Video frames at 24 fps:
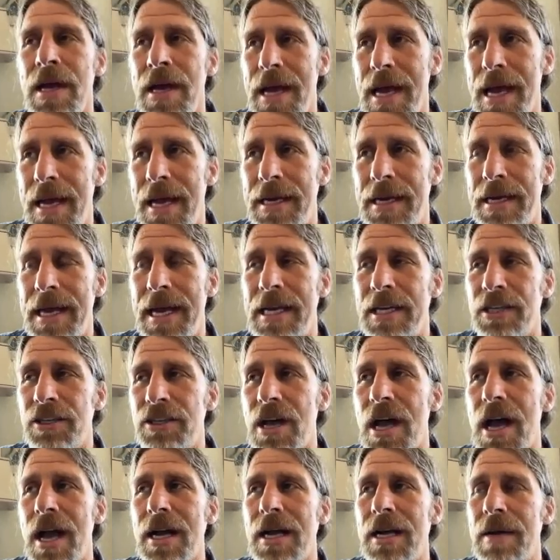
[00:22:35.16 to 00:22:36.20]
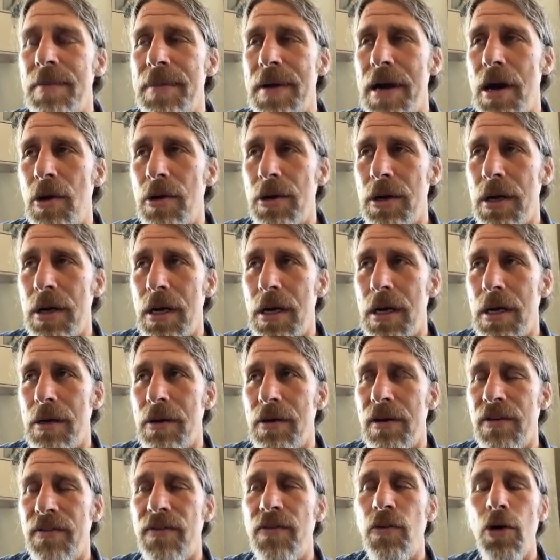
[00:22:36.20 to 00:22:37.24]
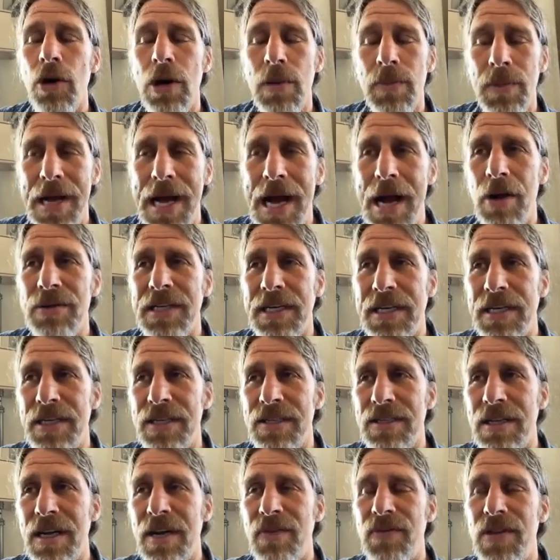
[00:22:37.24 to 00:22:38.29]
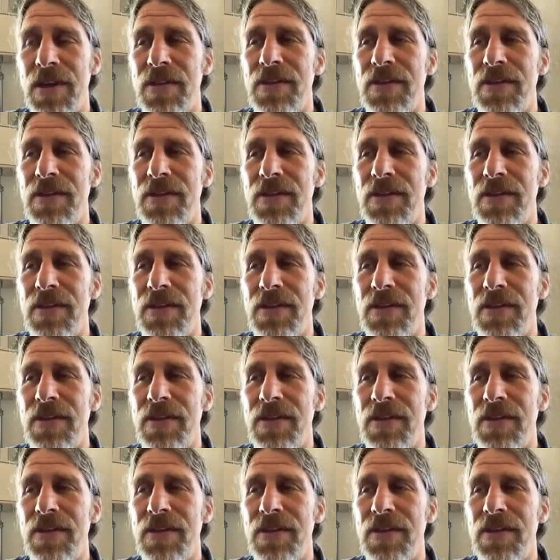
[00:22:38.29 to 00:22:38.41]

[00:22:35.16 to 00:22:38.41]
and talking about affordable housing and stuff.